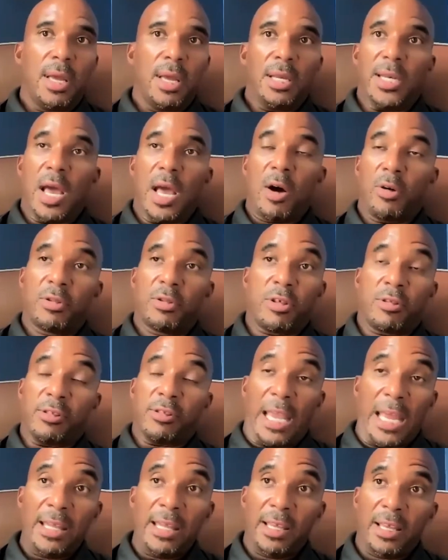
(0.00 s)
Now,
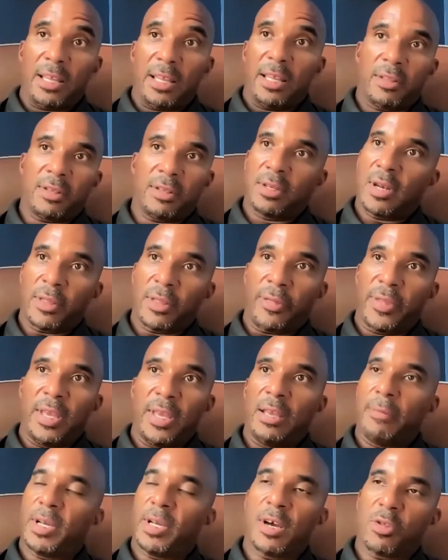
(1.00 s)
sustaining it is another
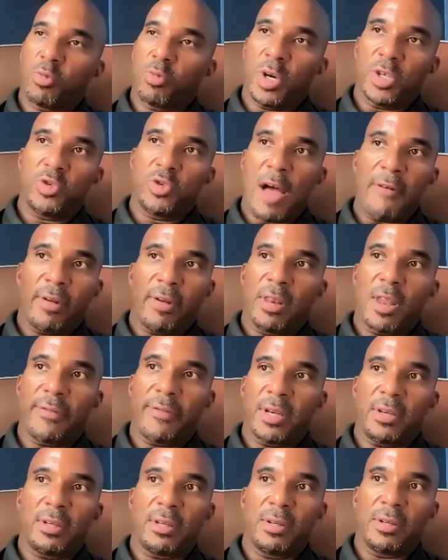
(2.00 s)
thing, because once you have a
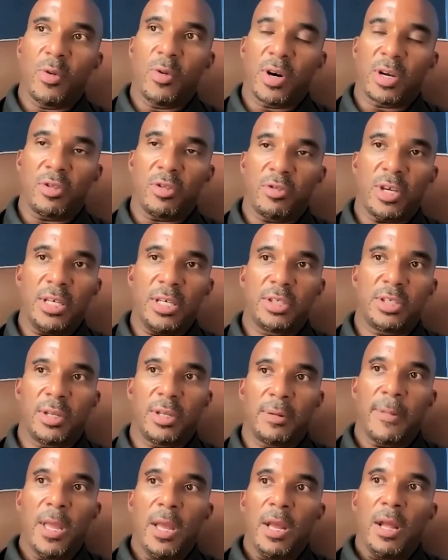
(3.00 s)
loving
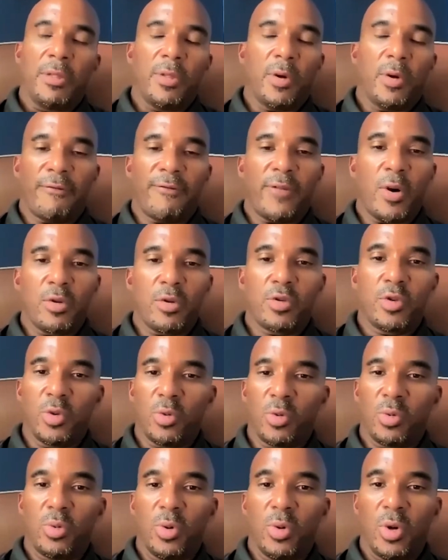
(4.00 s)
organization, there are folks
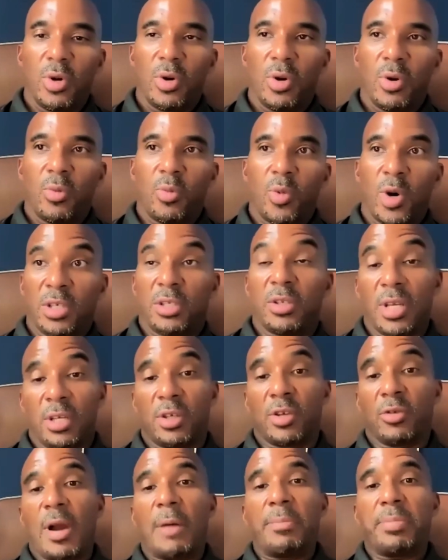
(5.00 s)
who want to
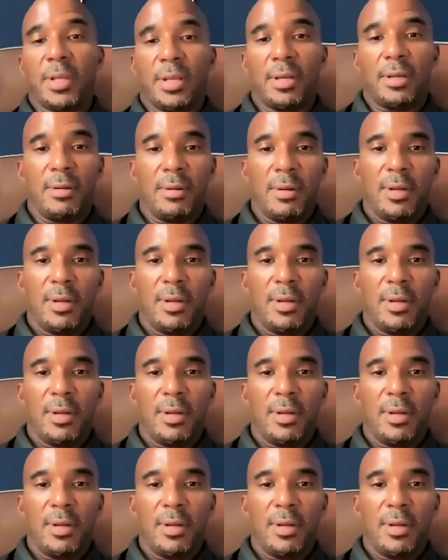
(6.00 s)
interrupt it,